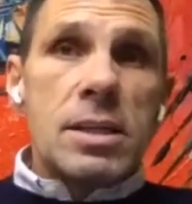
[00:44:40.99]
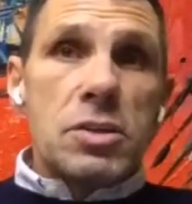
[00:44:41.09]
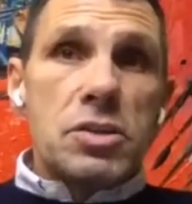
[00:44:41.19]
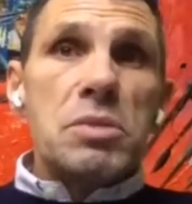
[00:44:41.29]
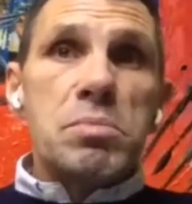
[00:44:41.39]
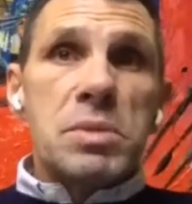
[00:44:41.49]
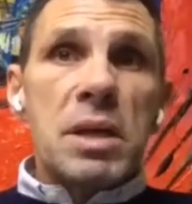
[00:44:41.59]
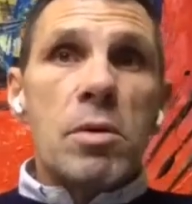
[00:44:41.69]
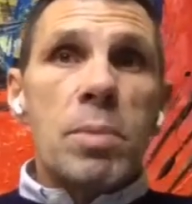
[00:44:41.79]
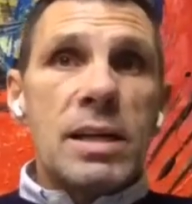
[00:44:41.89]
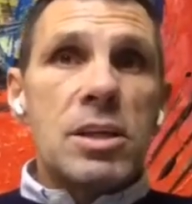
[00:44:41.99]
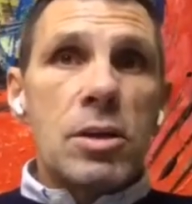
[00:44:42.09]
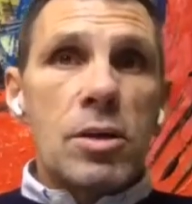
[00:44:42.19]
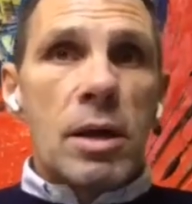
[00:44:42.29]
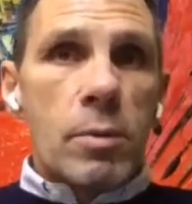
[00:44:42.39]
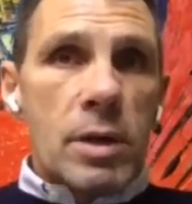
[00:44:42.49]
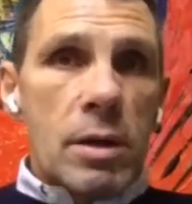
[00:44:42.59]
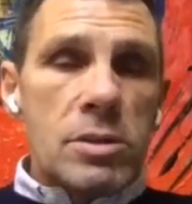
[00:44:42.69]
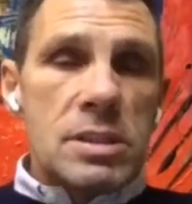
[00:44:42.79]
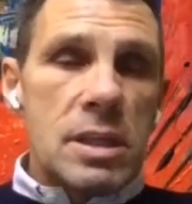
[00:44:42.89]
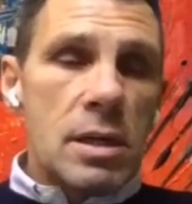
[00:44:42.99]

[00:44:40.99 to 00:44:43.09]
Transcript: the dream team of Barcelona when I was at